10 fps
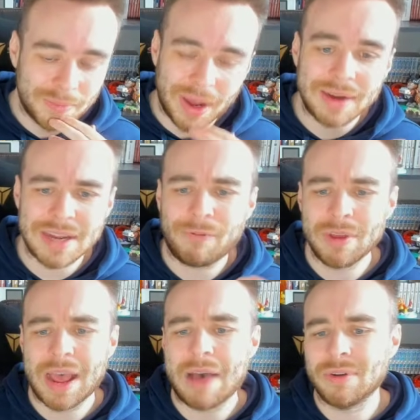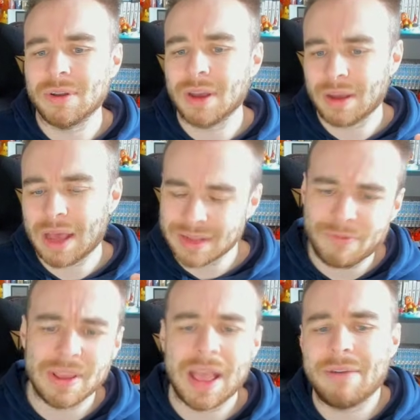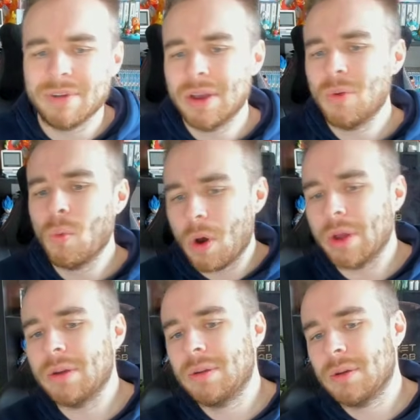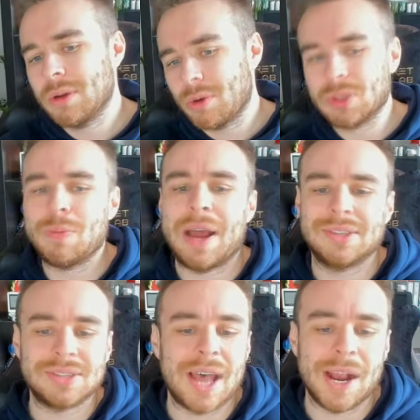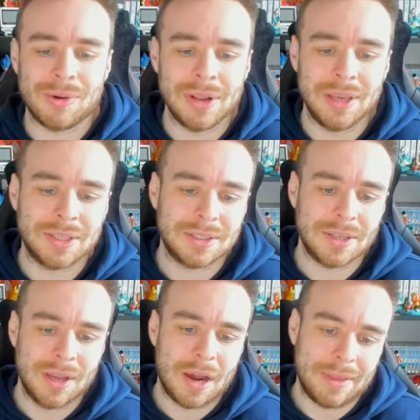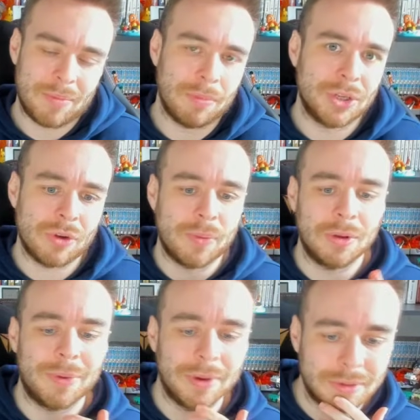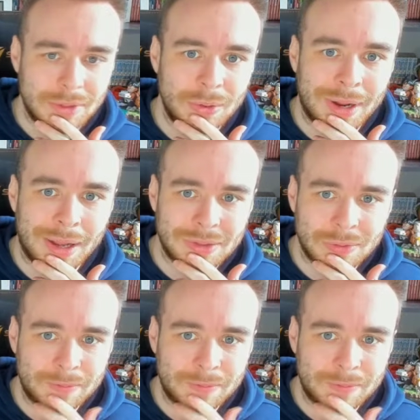But I'll definitely have 1 Crystal Palace attacker at least, and then probably triple up on Newcastle.